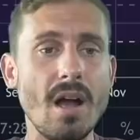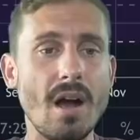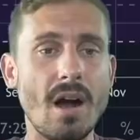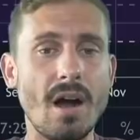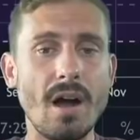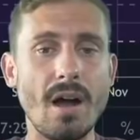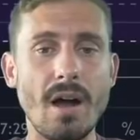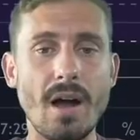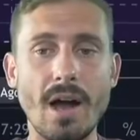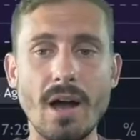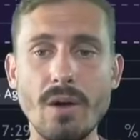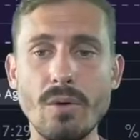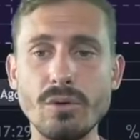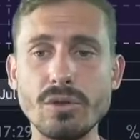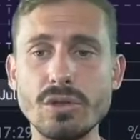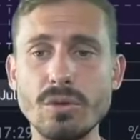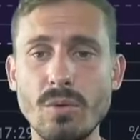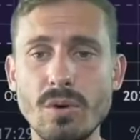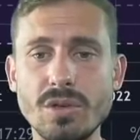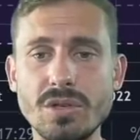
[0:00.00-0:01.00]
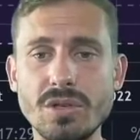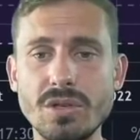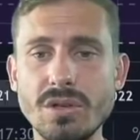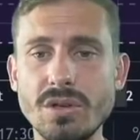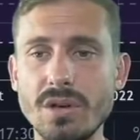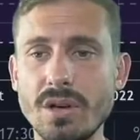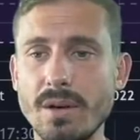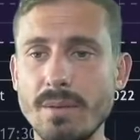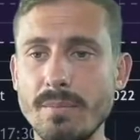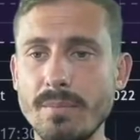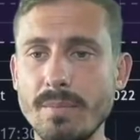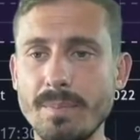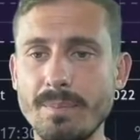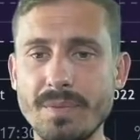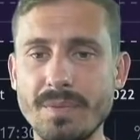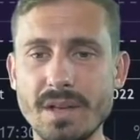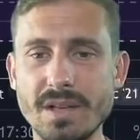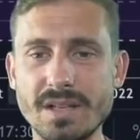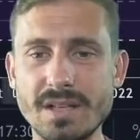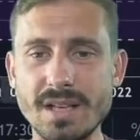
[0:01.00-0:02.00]
Uh, I also want to um,
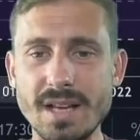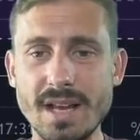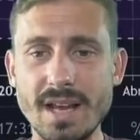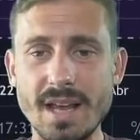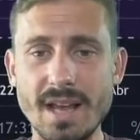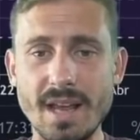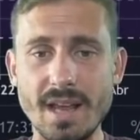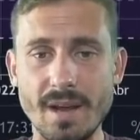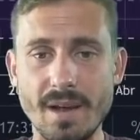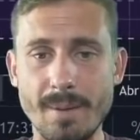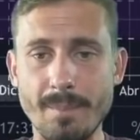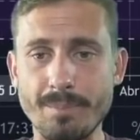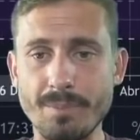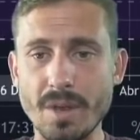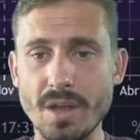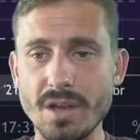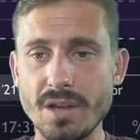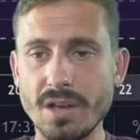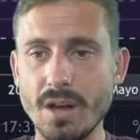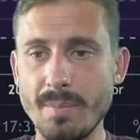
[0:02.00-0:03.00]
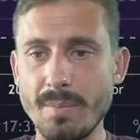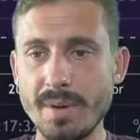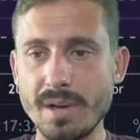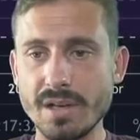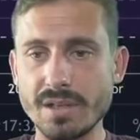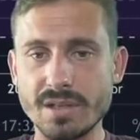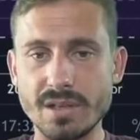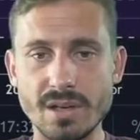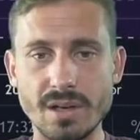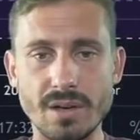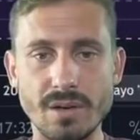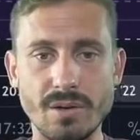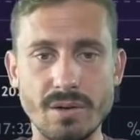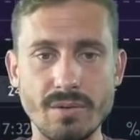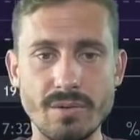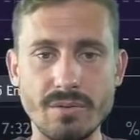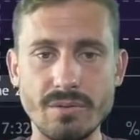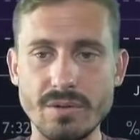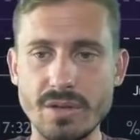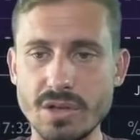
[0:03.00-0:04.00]
see here, you know, because the
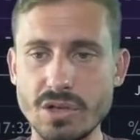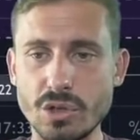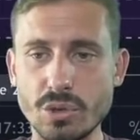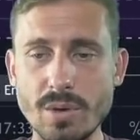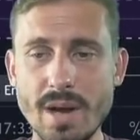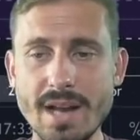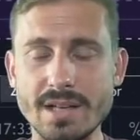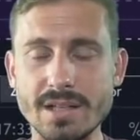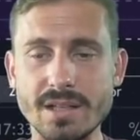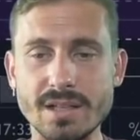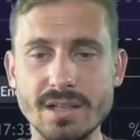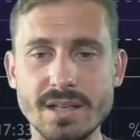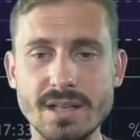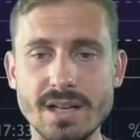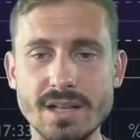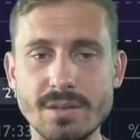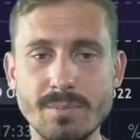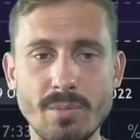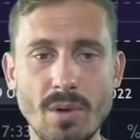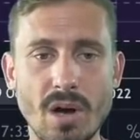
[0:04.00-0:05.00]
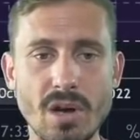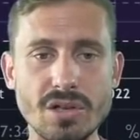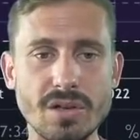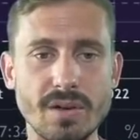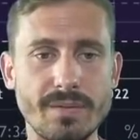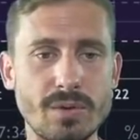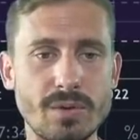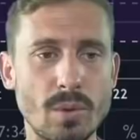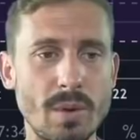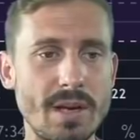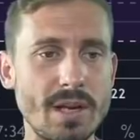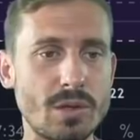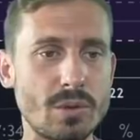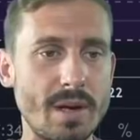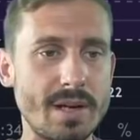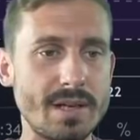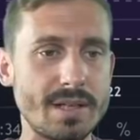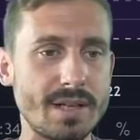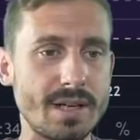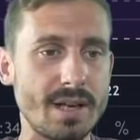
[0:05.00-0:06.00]
the trend since March of
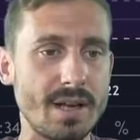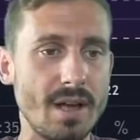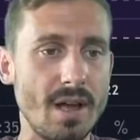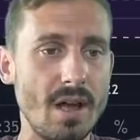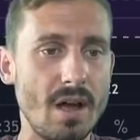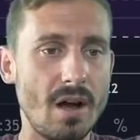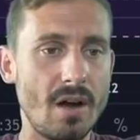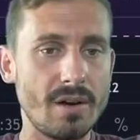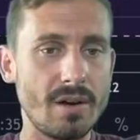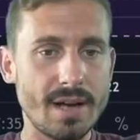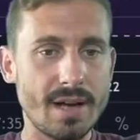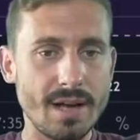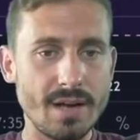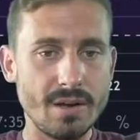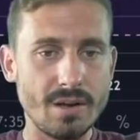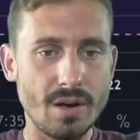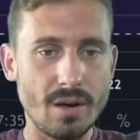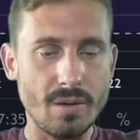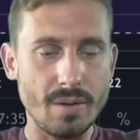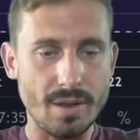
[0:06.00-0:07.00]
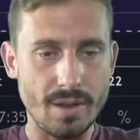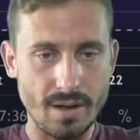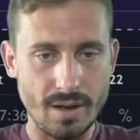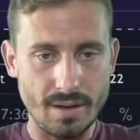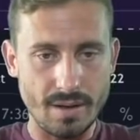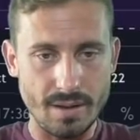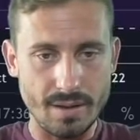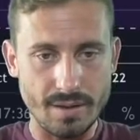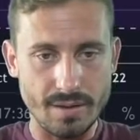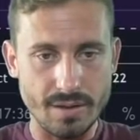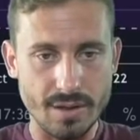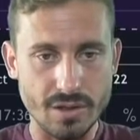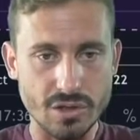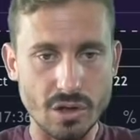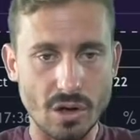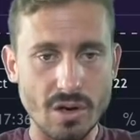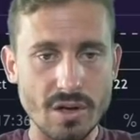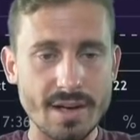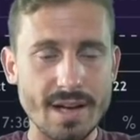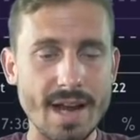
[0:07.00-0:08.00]
2020, okay, you know, uh, the
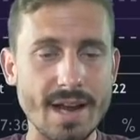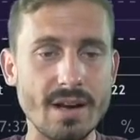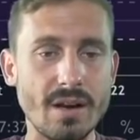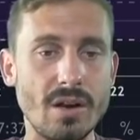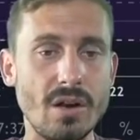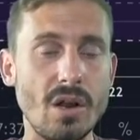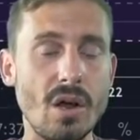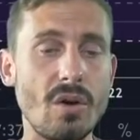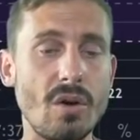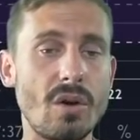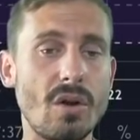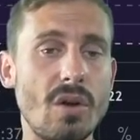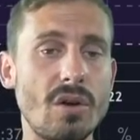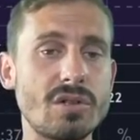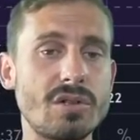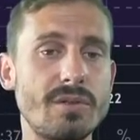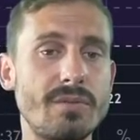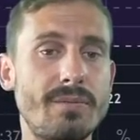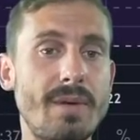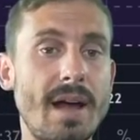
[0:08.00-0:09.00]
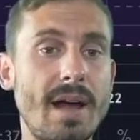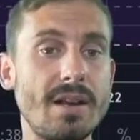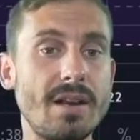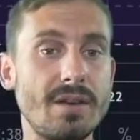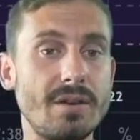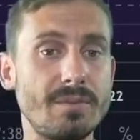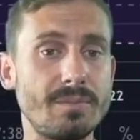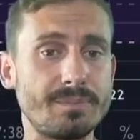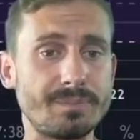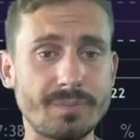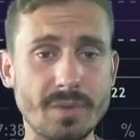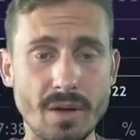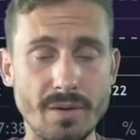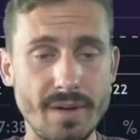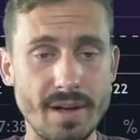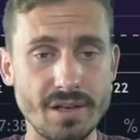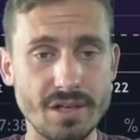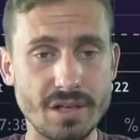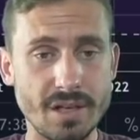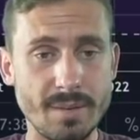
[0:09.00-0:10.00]
dollar gained lo lots of value
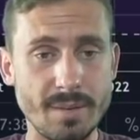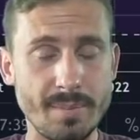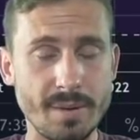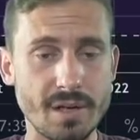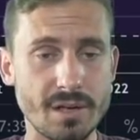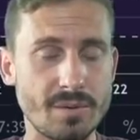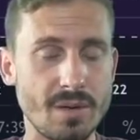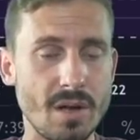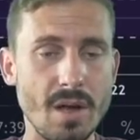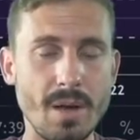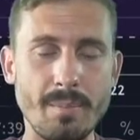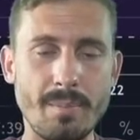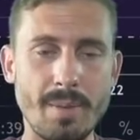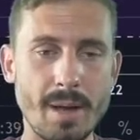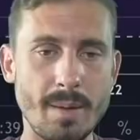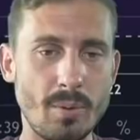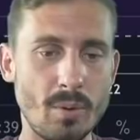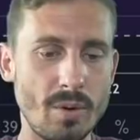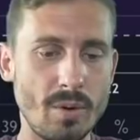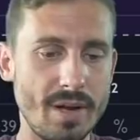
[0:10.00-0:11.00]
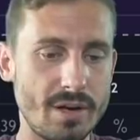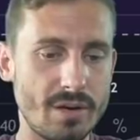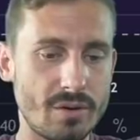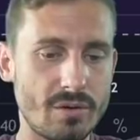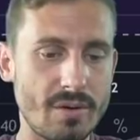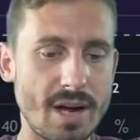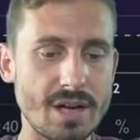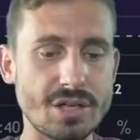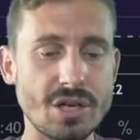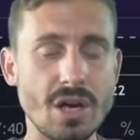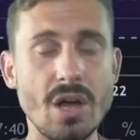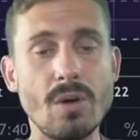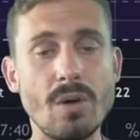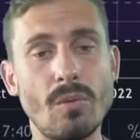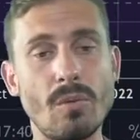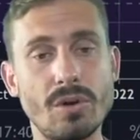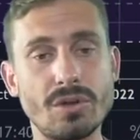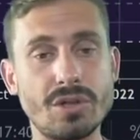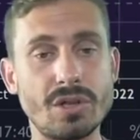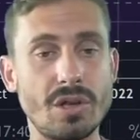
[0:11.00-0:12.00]
eventually because people in a crash
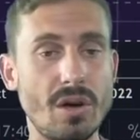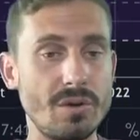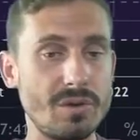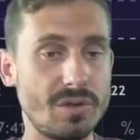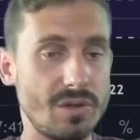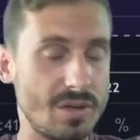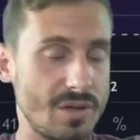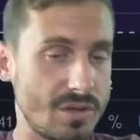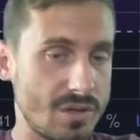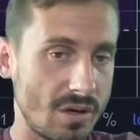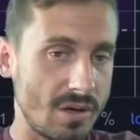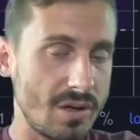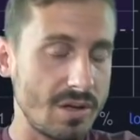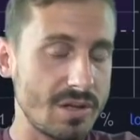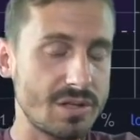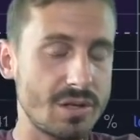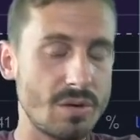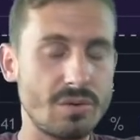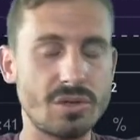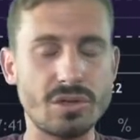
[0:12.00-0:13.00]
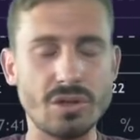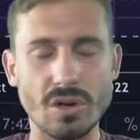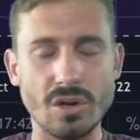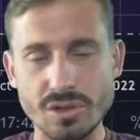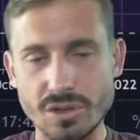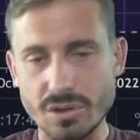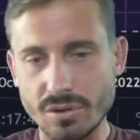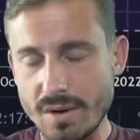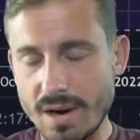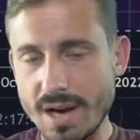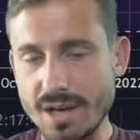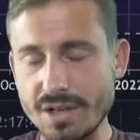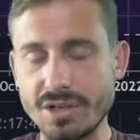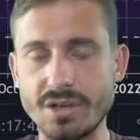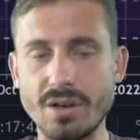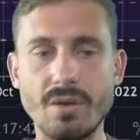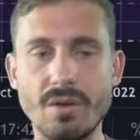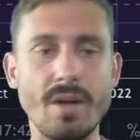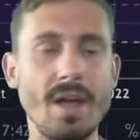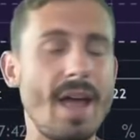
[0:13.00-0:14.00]
want to go to the dollar. So stocks crash,
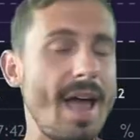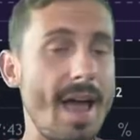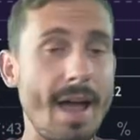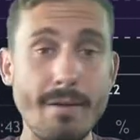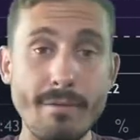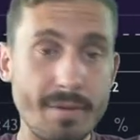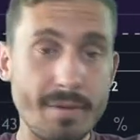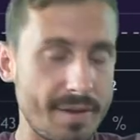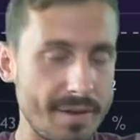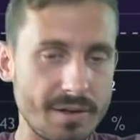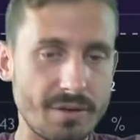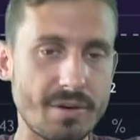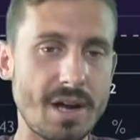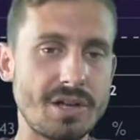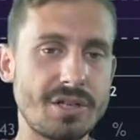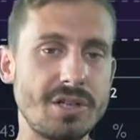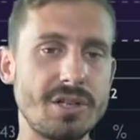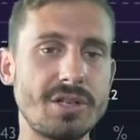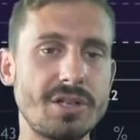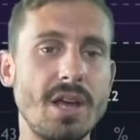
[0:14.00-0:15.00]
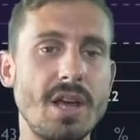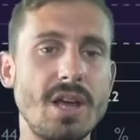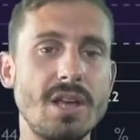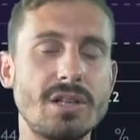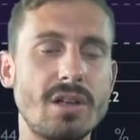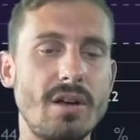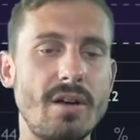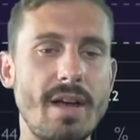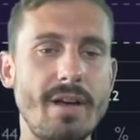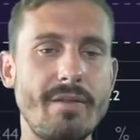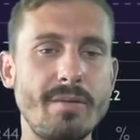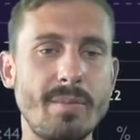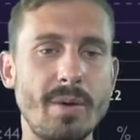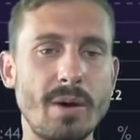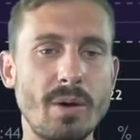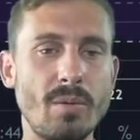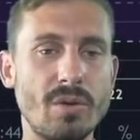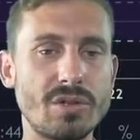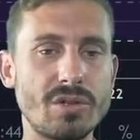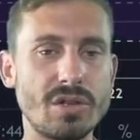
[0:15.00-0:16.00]
you know, everything crashes. So
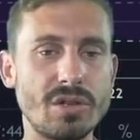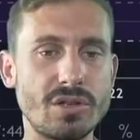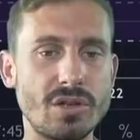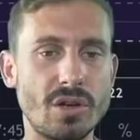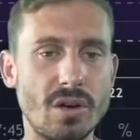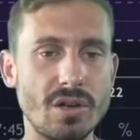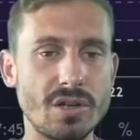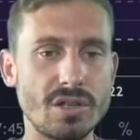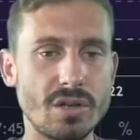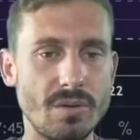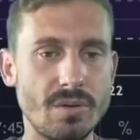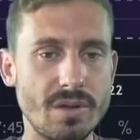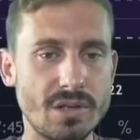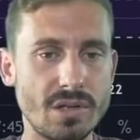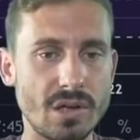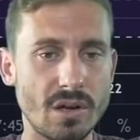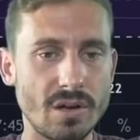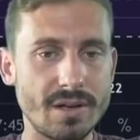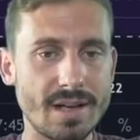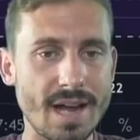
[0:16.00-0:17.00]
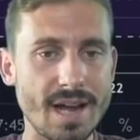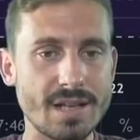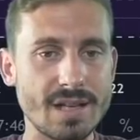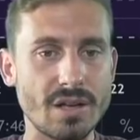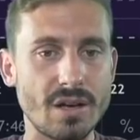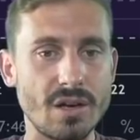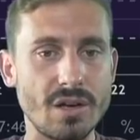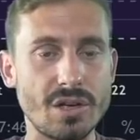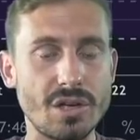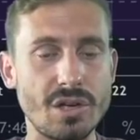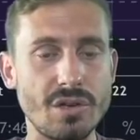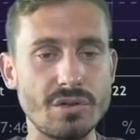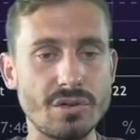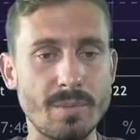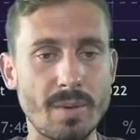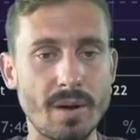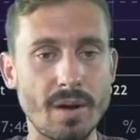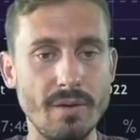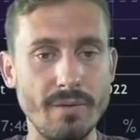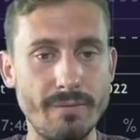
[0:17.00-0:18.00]
everybody wants the dollar. So the dollar gains a huge
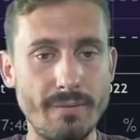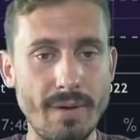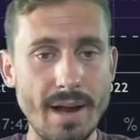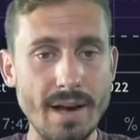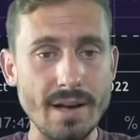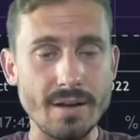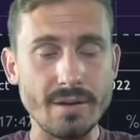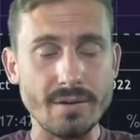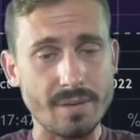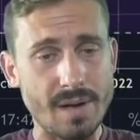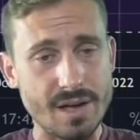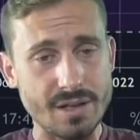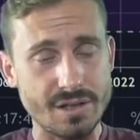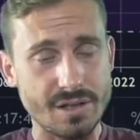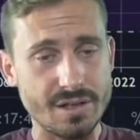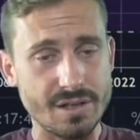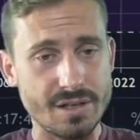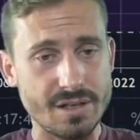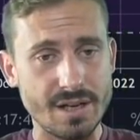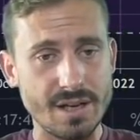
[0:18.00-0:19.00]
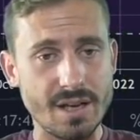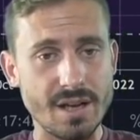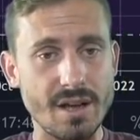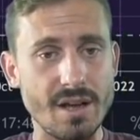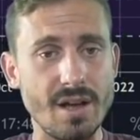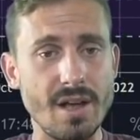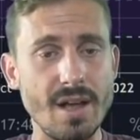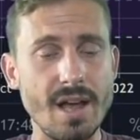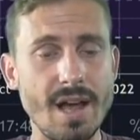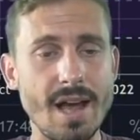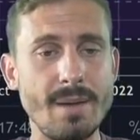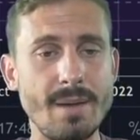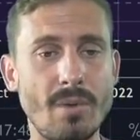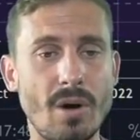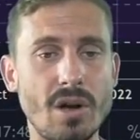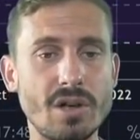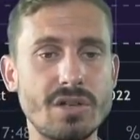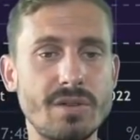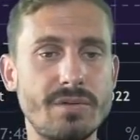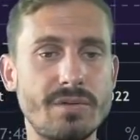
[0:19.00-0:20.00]
amount of value, as you can see here in
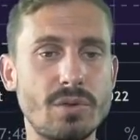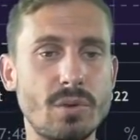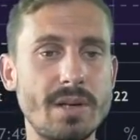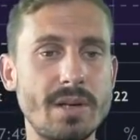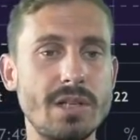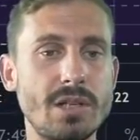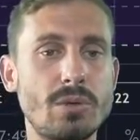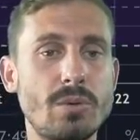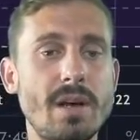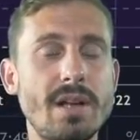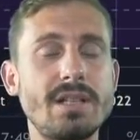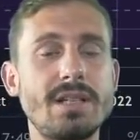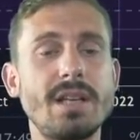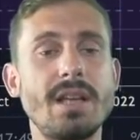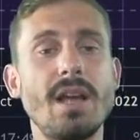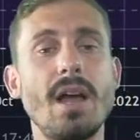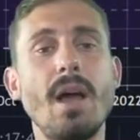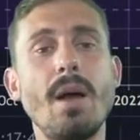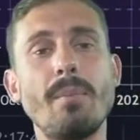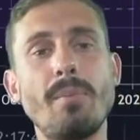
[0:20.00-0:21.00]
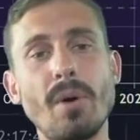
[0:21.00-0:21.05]
March of 2020.